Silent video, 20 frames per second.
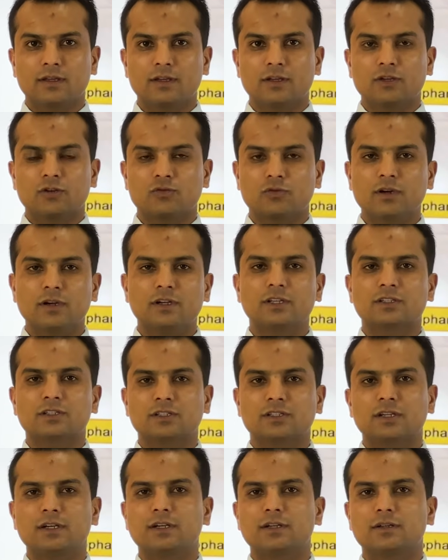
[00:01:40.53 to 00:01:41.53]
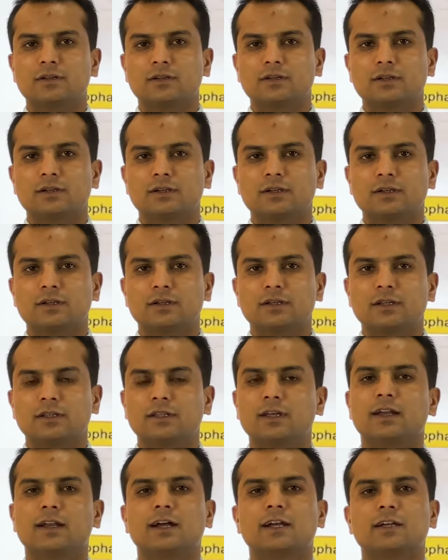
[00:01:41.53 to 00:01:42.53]
to understand
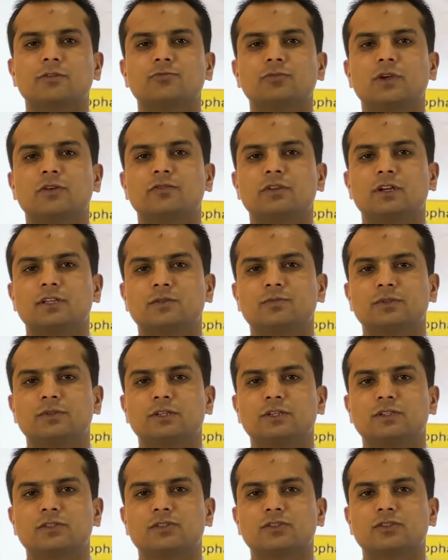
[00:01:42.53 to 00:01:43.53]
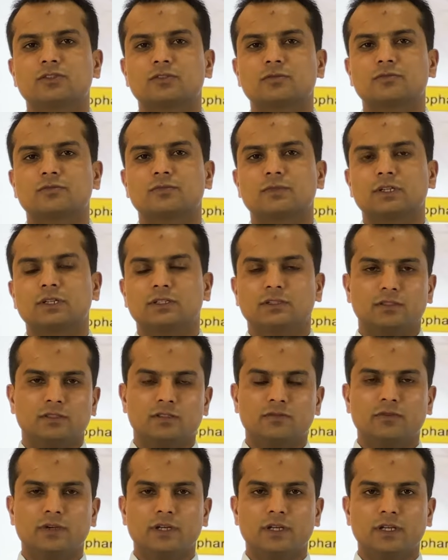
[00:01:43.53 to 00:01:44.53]
the anatomy of the respiratory system, this
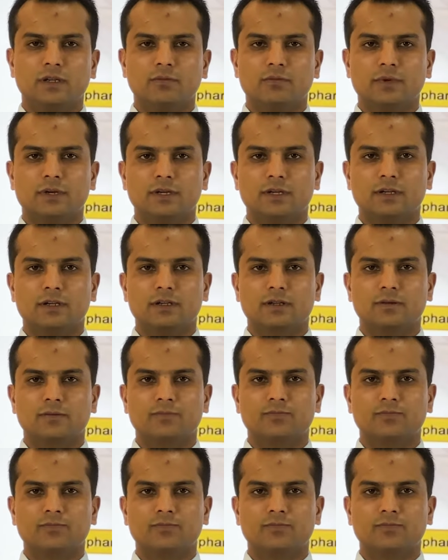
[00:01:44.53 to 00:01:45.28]
is very important.